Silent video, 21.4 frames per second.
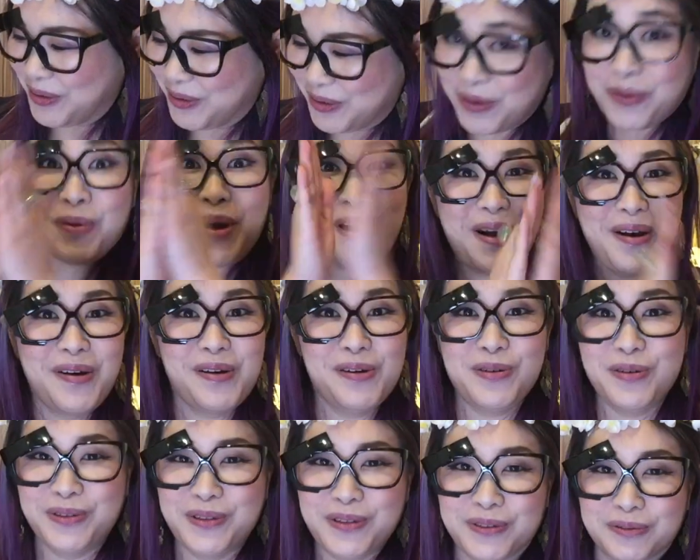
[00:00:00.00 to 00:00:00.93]
Woo!
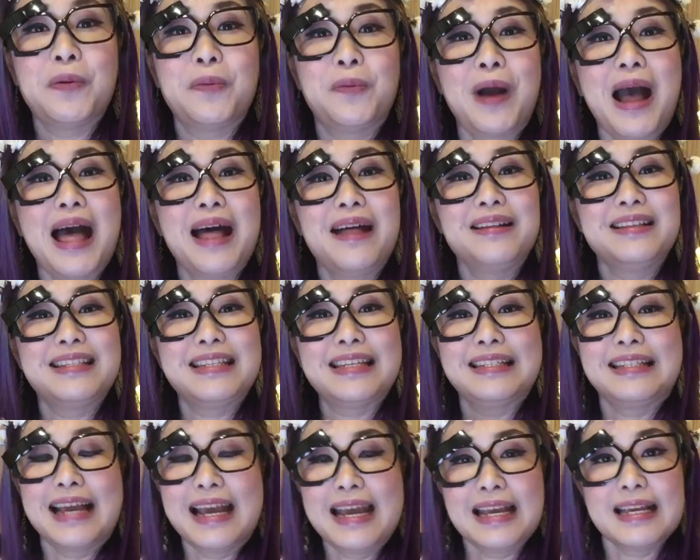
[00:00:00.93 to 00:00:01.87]
Woo! Well,
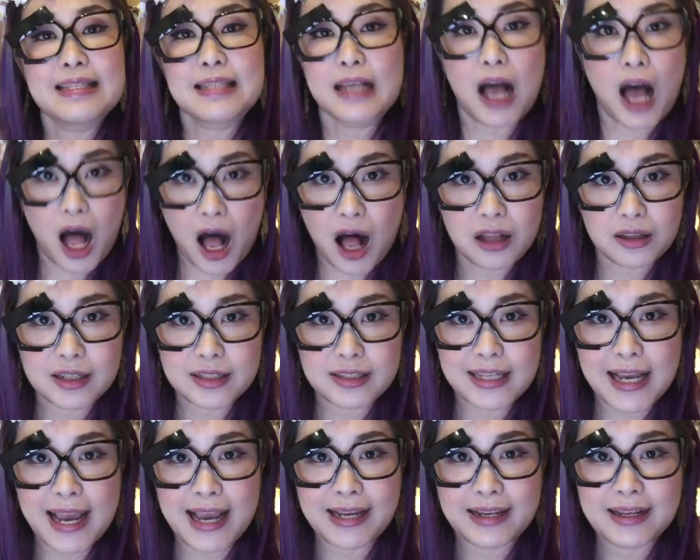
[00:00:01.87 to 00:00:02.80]
today is a
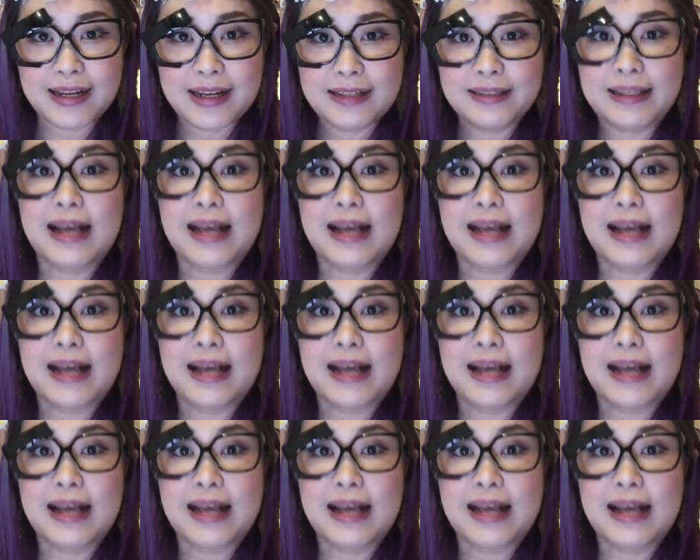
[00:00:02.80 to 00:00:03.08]
holiday